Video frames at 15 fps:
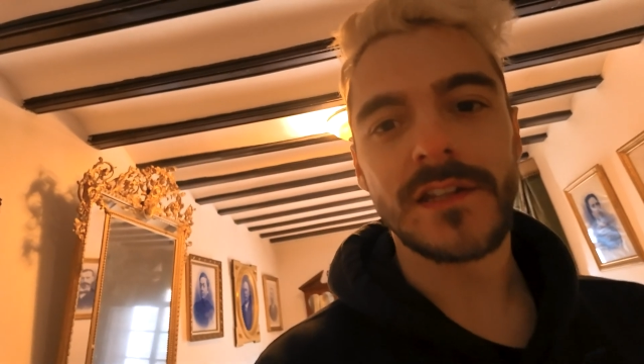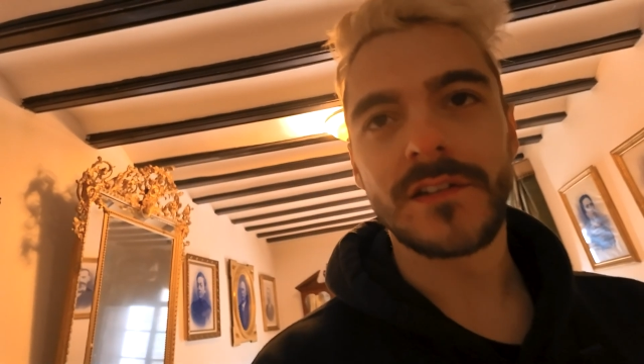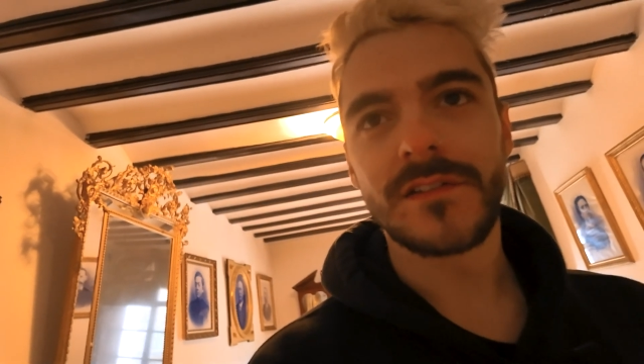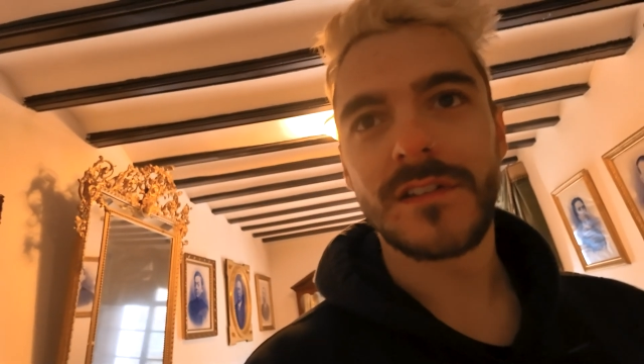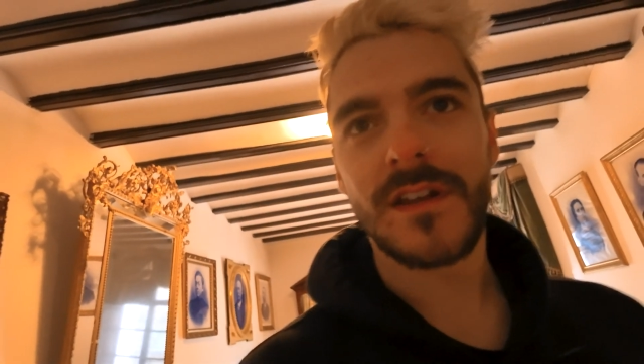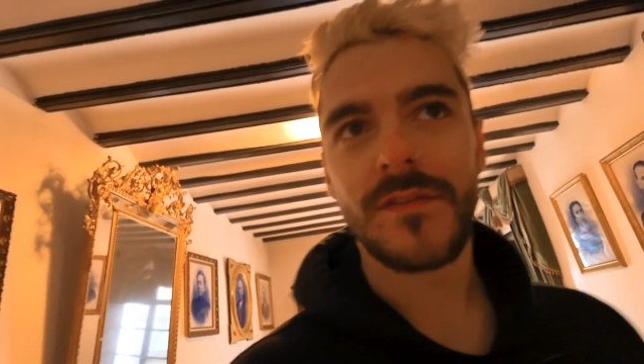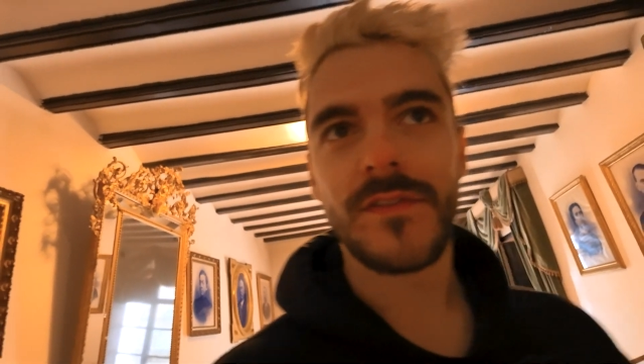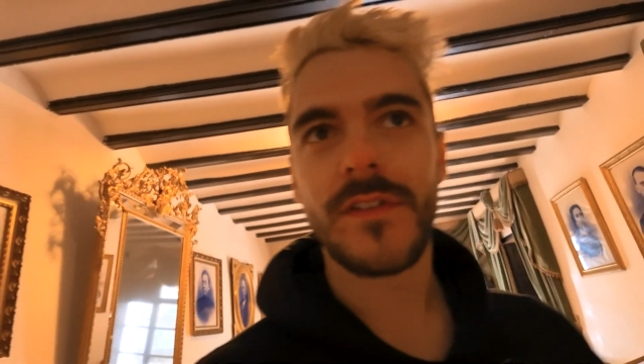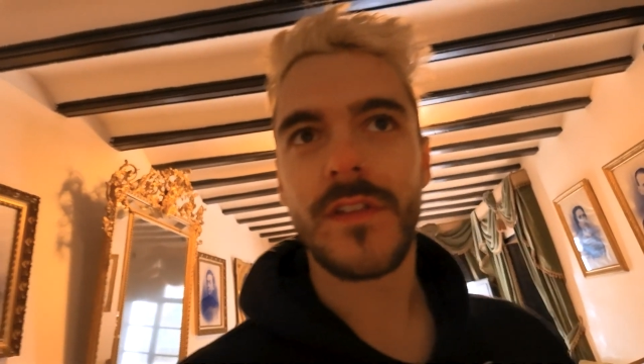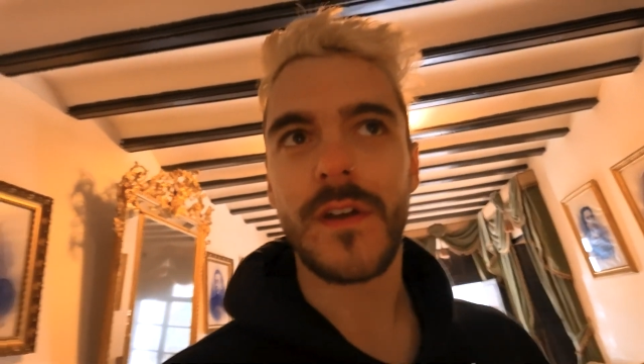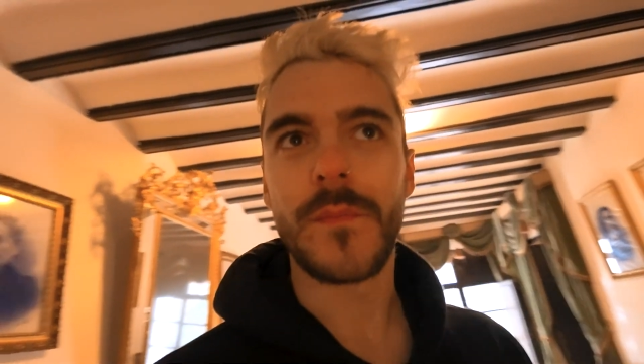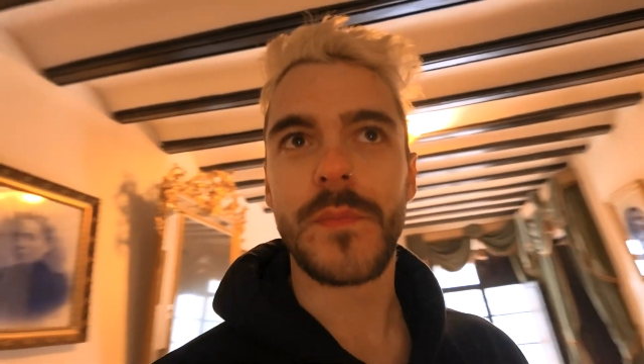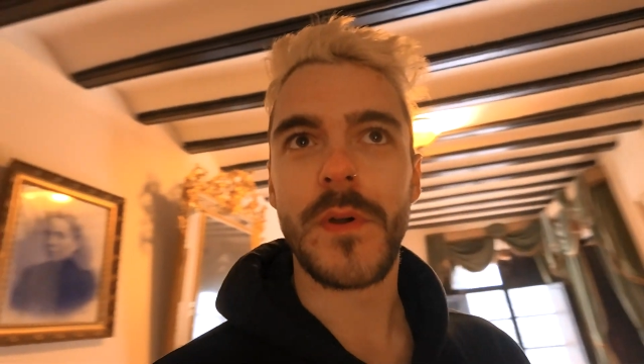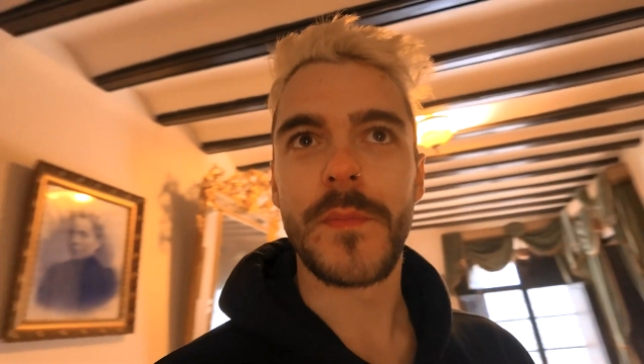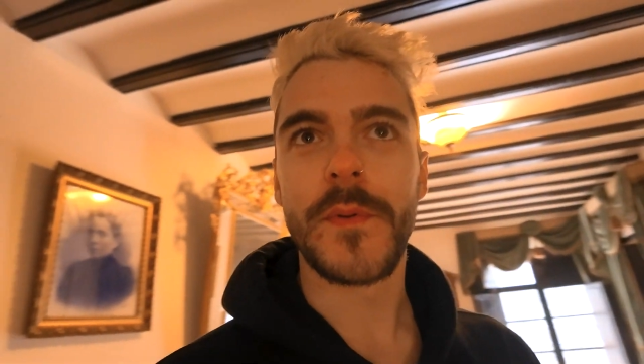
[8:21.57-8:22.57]
does give you
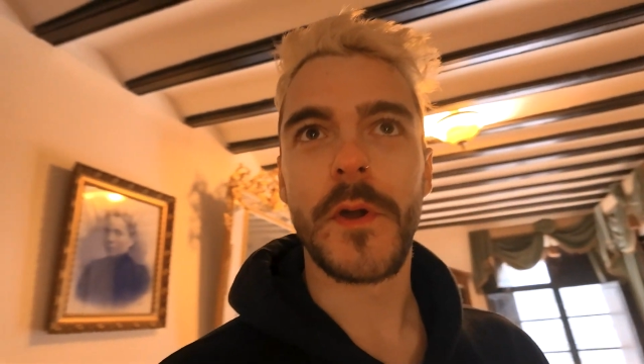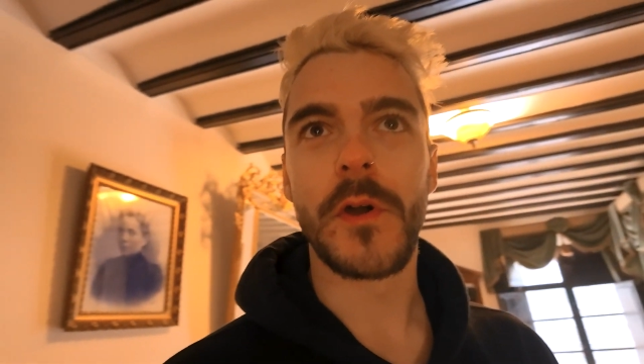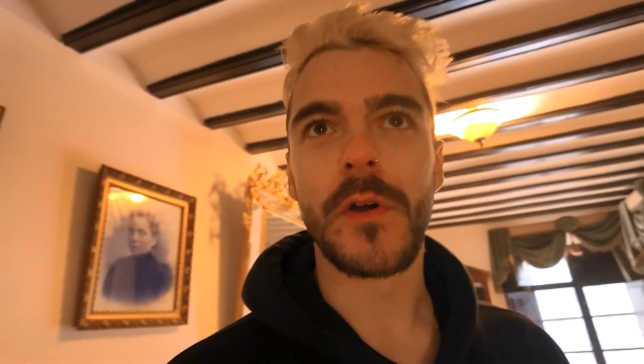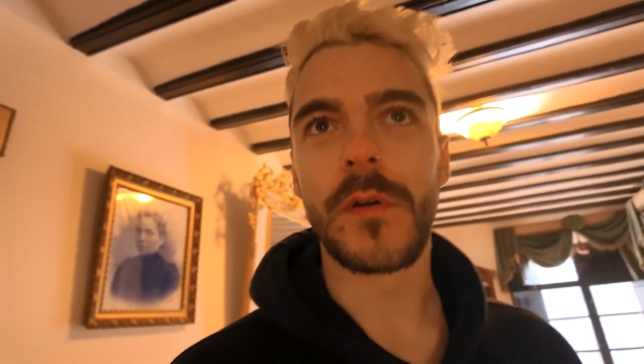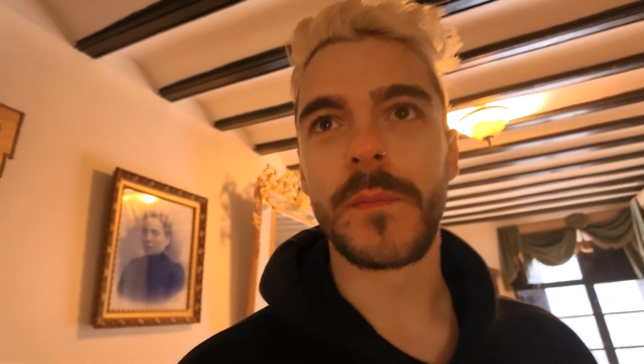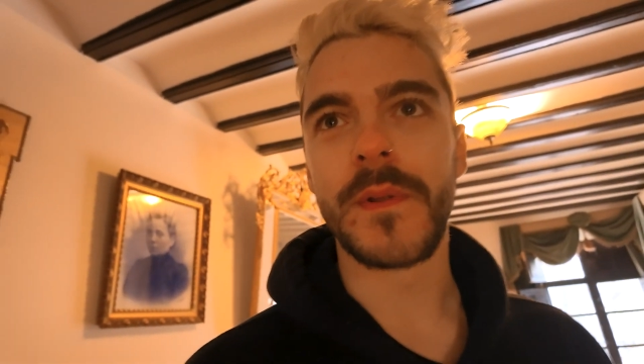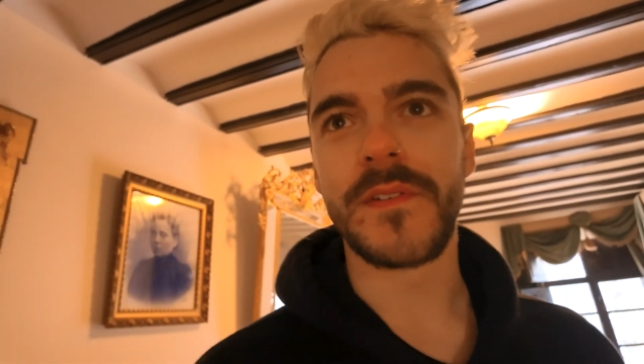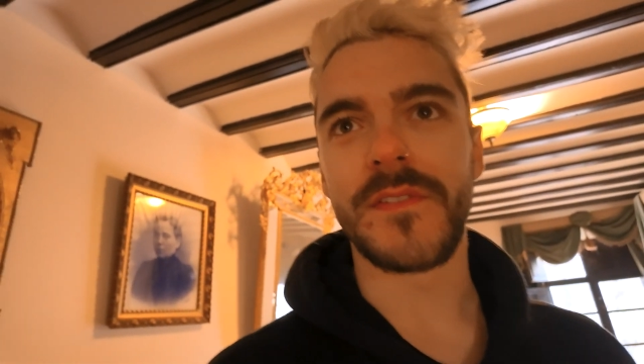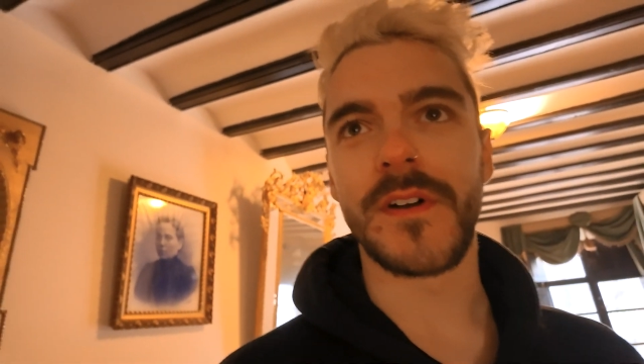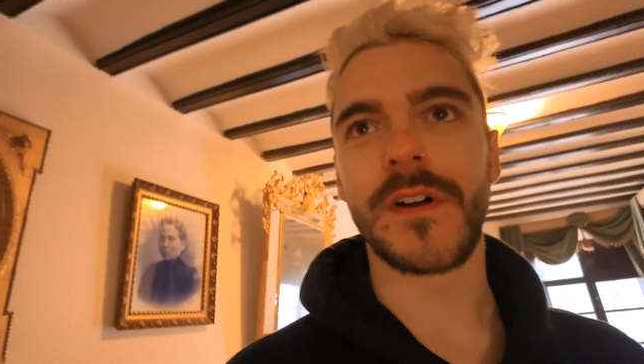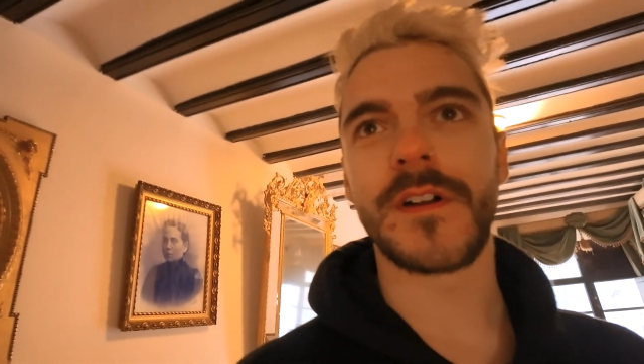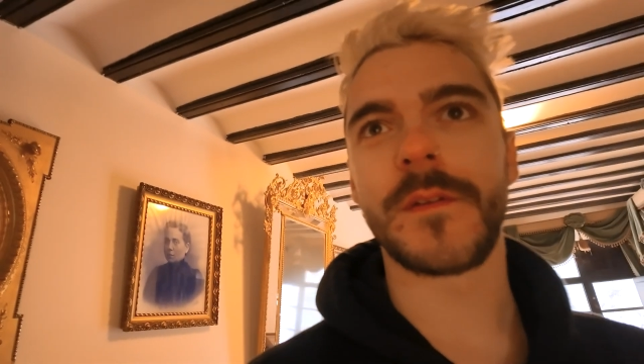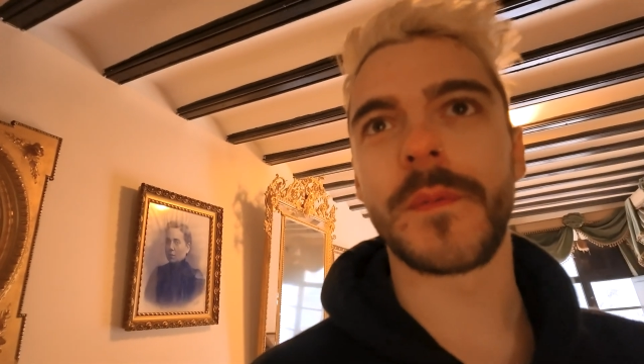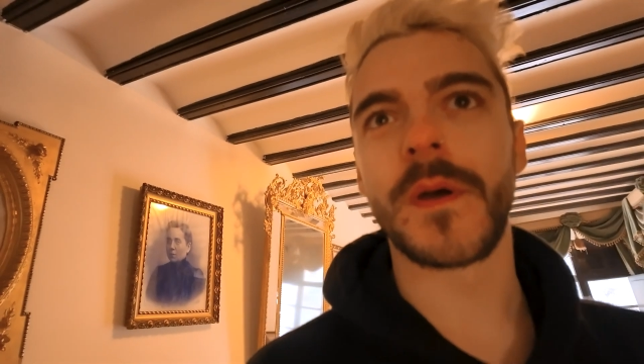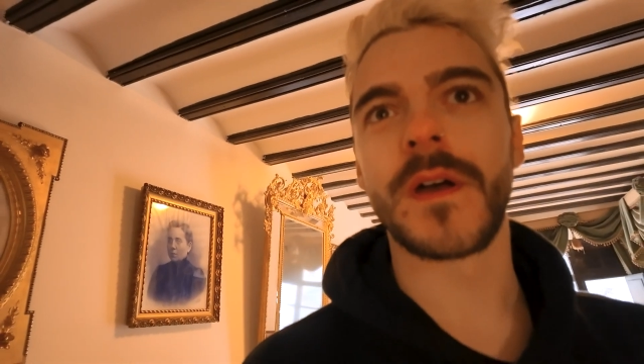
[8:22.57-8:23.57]
that proper homely vibe.